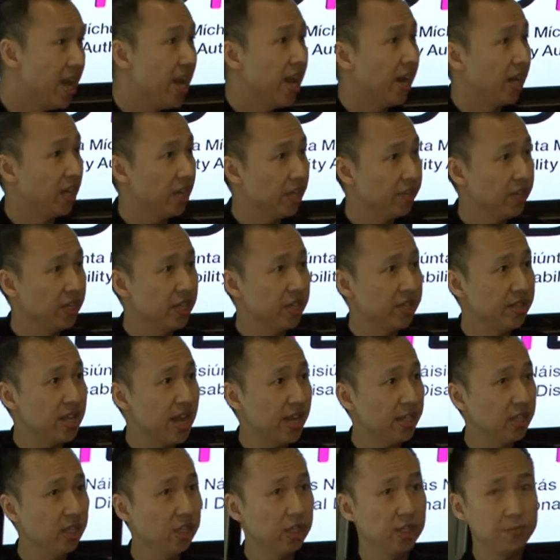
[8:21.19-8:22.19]
And I think in
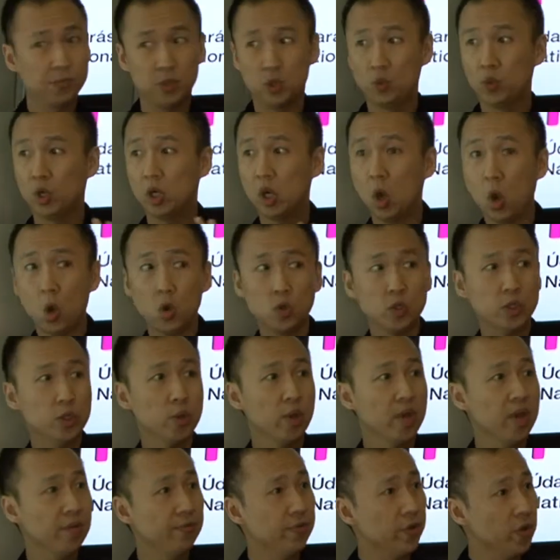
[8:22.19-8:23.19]
that clip, you would also
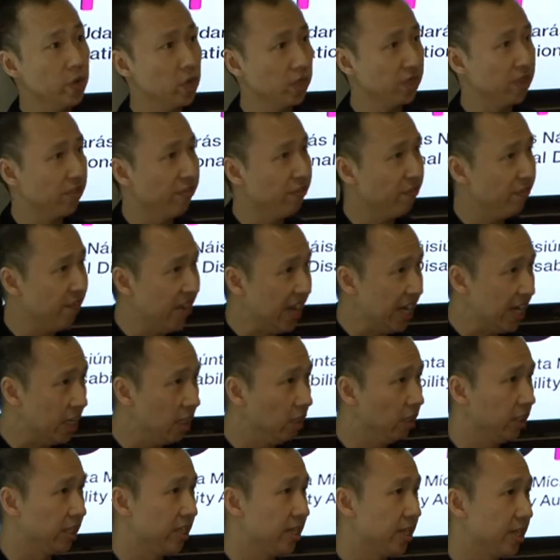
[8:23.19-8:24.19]
have heard the
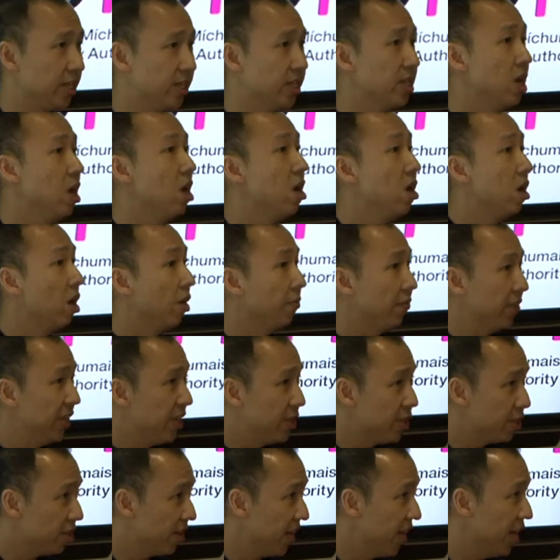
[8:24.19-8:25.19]
failures of
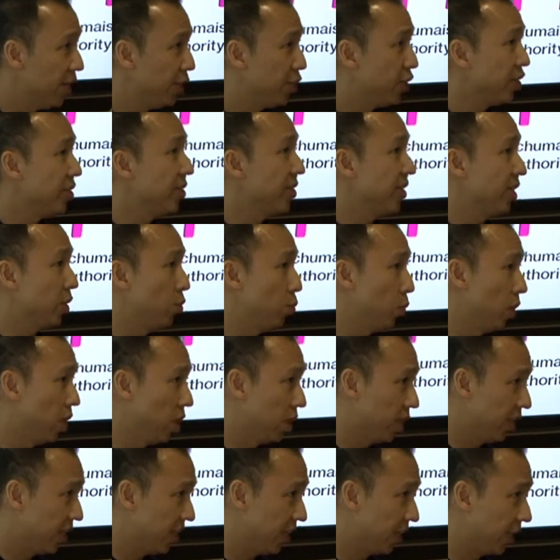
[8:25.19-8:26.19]
interagency
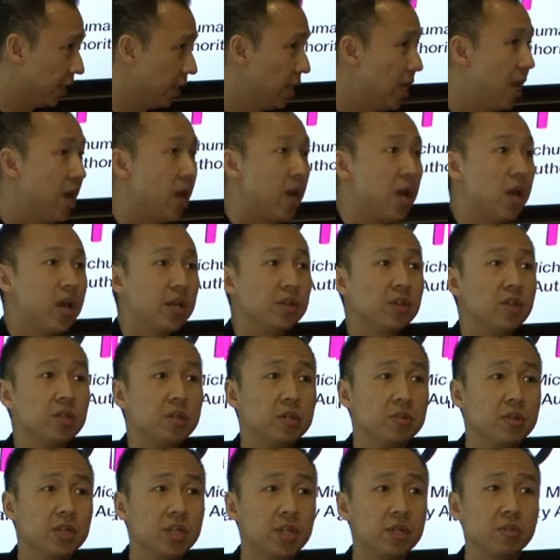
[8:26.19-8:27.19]
working, the,
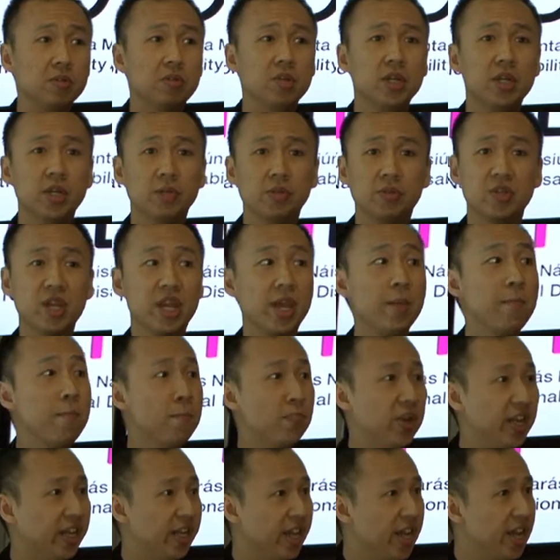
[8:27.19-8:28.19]
the, the, the
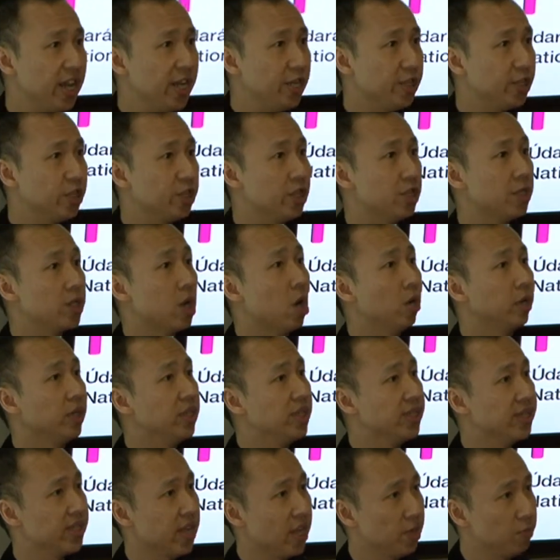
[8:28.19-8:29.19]
implications on
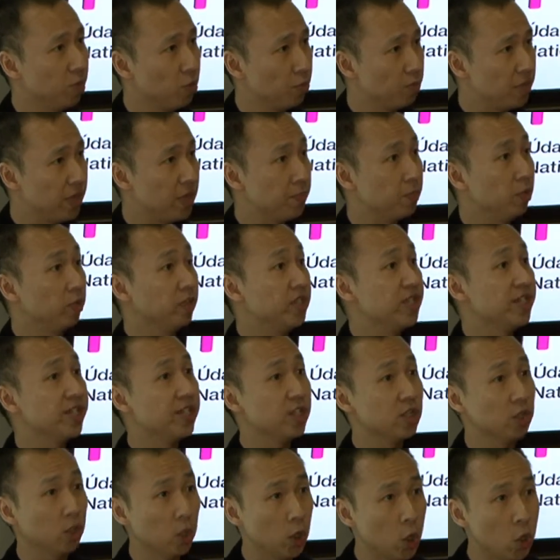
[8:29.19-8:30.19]
disabled people
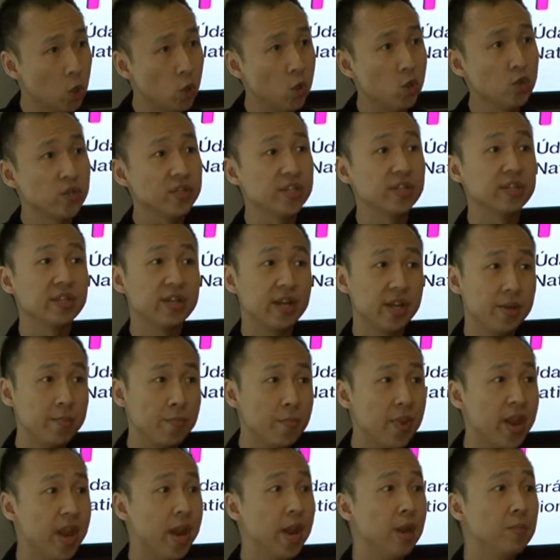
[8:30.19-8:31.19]
disclosing their
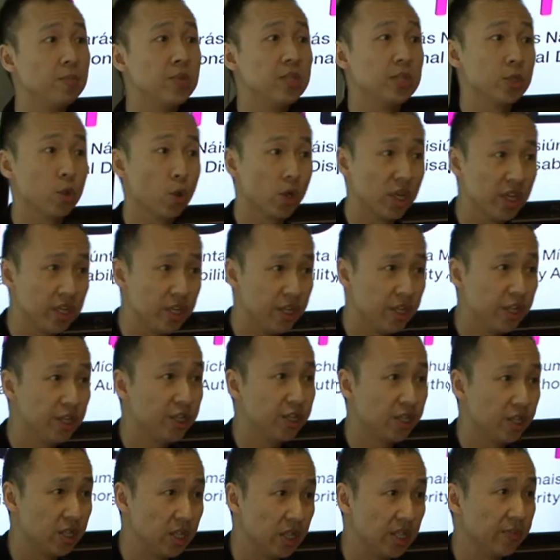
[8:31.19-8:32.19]
impairments or
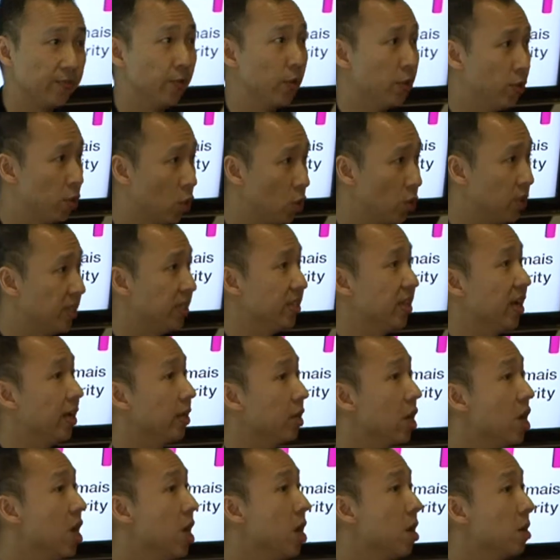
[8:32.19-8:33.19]
conditions for those that
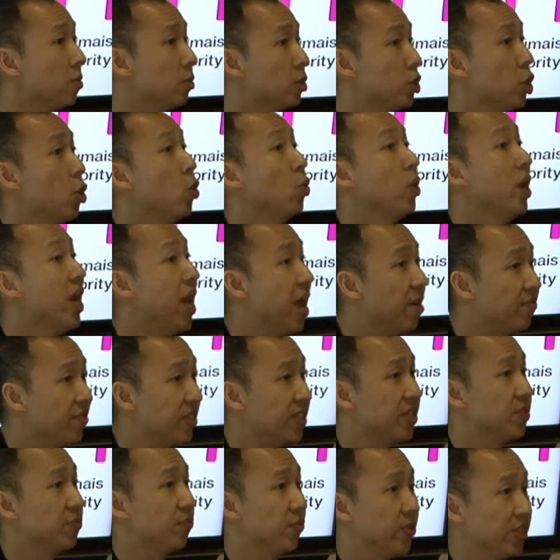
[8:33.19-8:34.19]
don't have
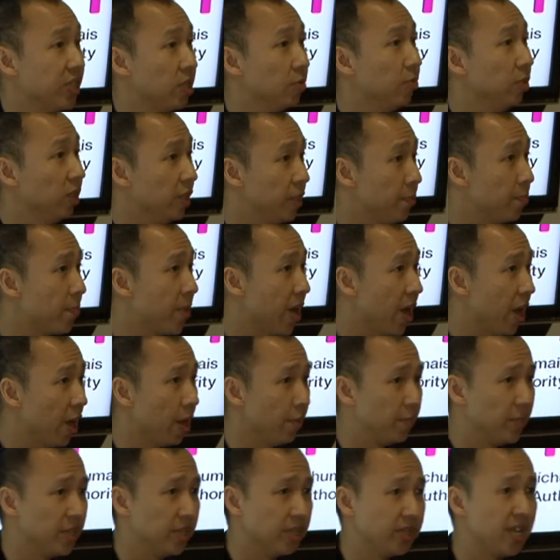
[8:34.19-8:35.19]
as visible
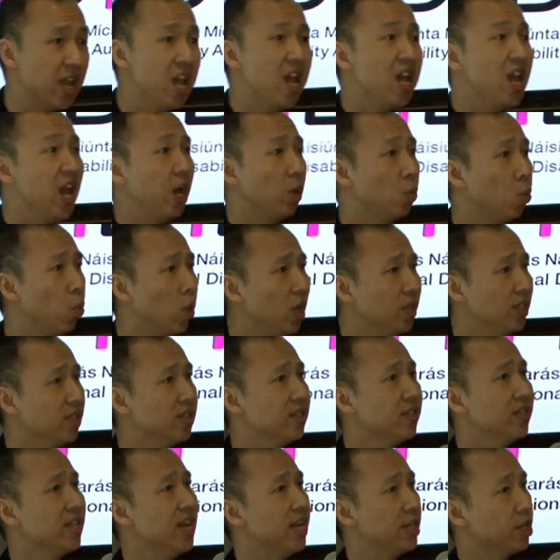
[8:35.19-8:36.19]
impairments. And what
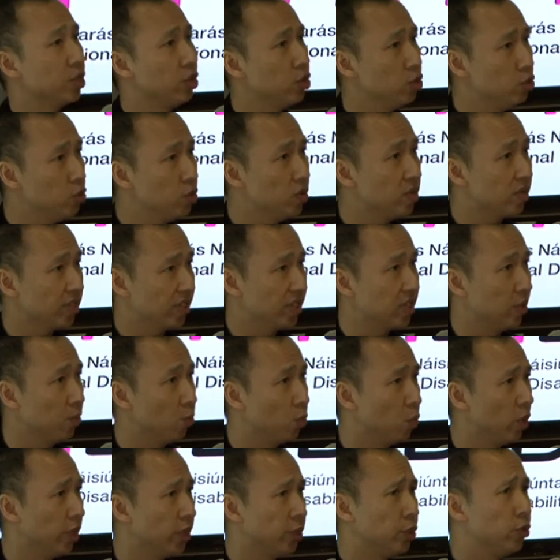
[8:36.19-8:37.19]
does that do to
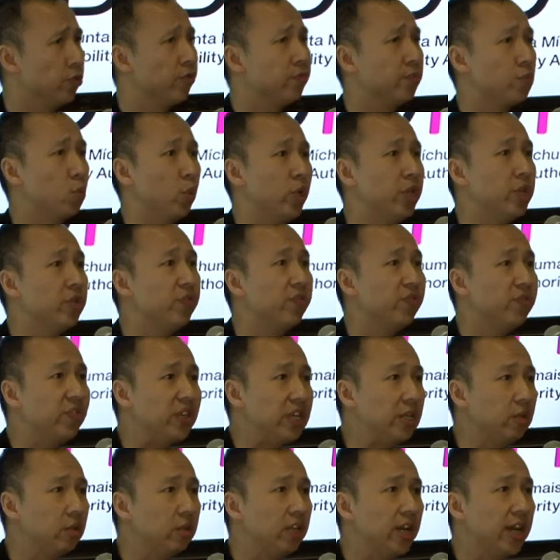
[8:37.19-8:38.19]
someone you, when you
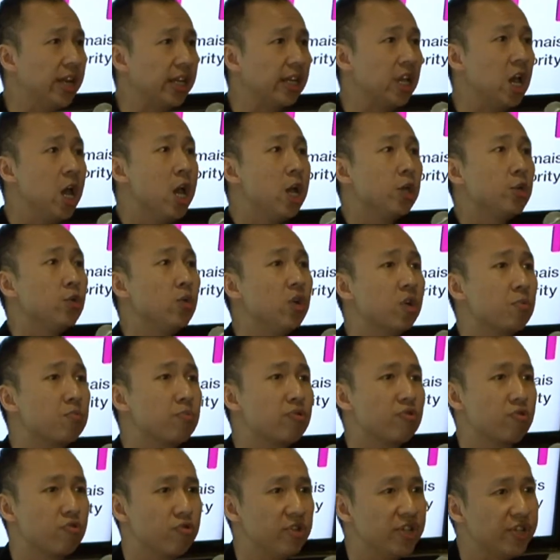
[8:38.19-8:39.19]
feel like you're a
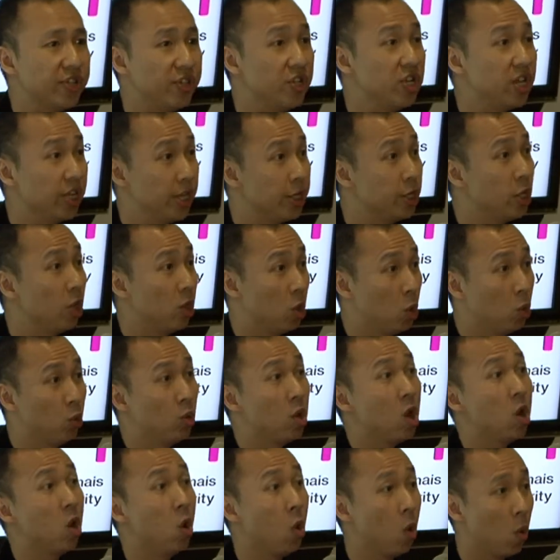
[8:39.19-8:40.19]
prisoner in your own
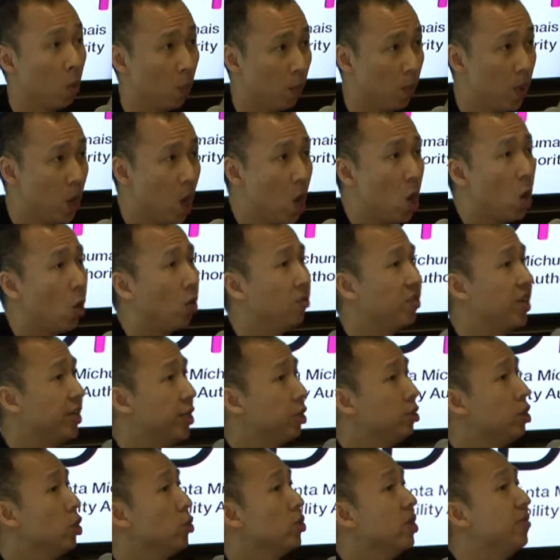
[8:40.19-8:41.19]
home or that
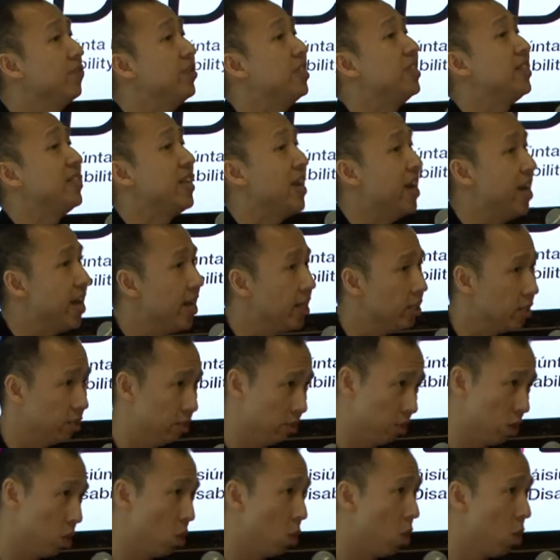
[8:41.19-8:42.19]
you don't even dare to
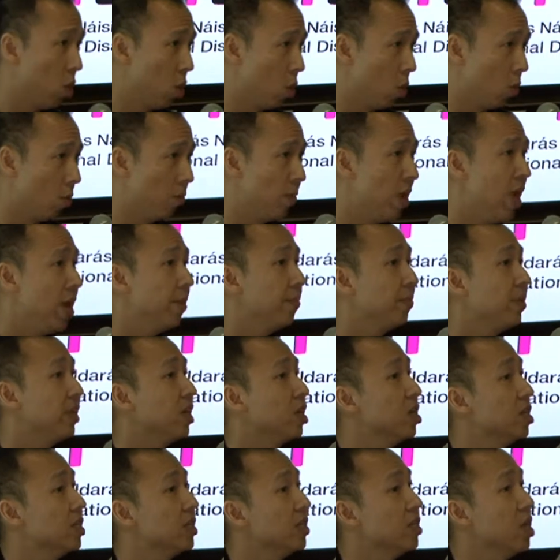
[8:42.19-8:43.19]
go home
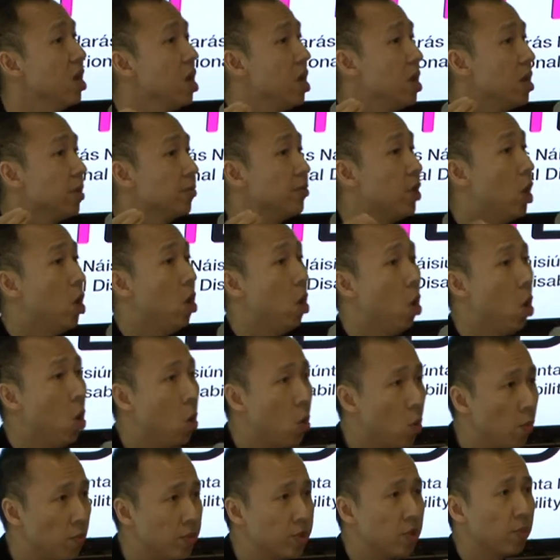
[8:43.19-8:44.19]
because the
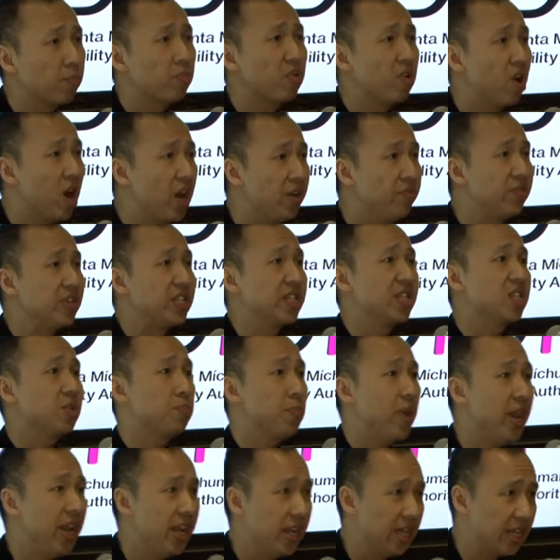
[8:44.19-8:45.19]
home, your private
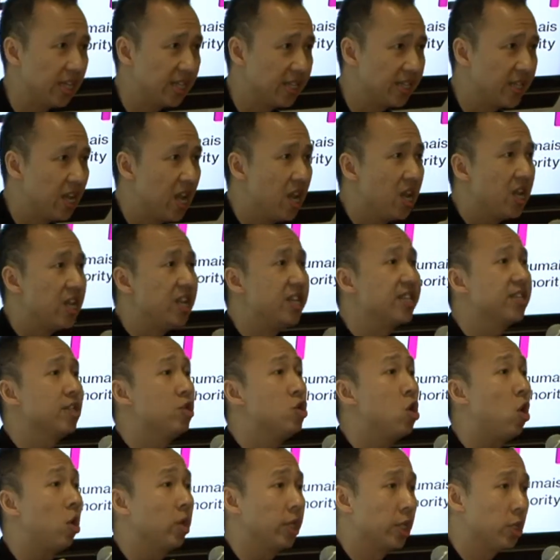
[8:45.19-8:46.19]
space, is
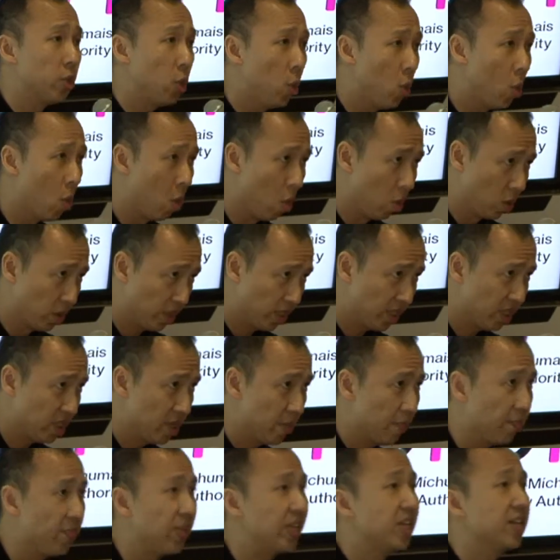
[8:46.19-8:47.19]
not yours
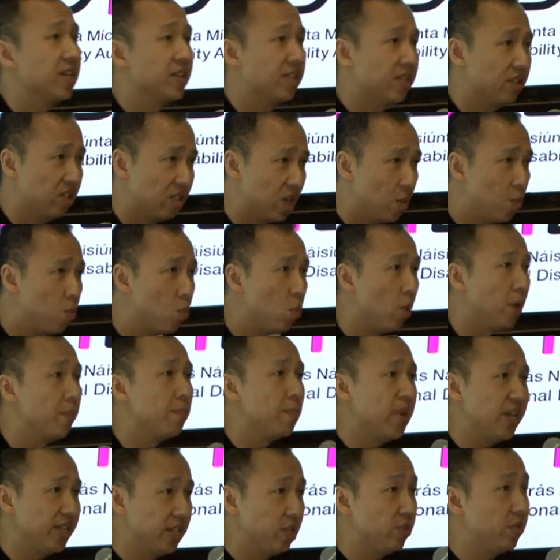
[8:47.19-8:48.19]
because someone
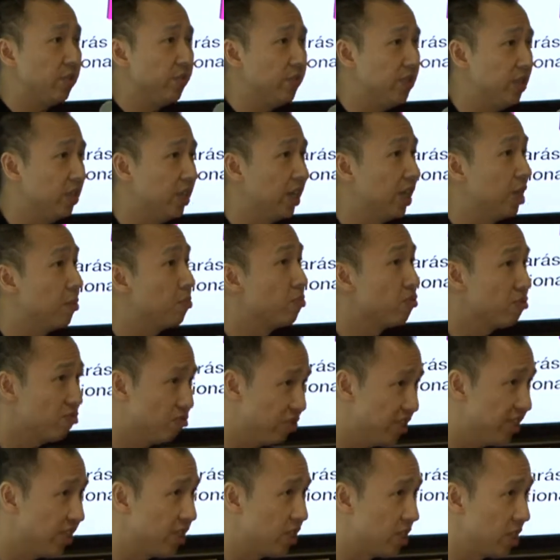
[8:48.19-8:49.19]
makes you feel like a
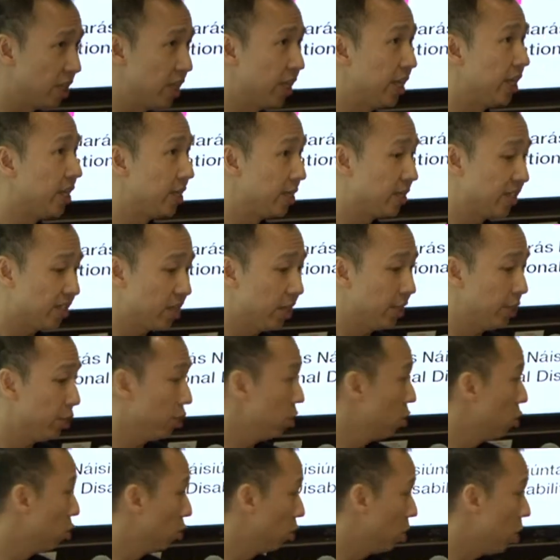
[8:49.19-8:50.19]
prisoner inside your
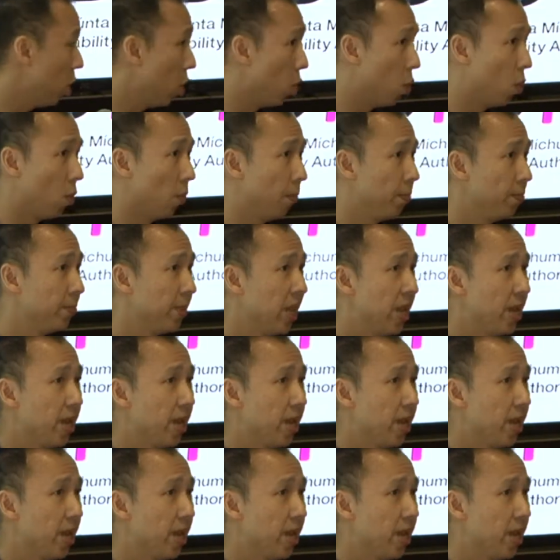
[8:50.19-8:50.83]
own home.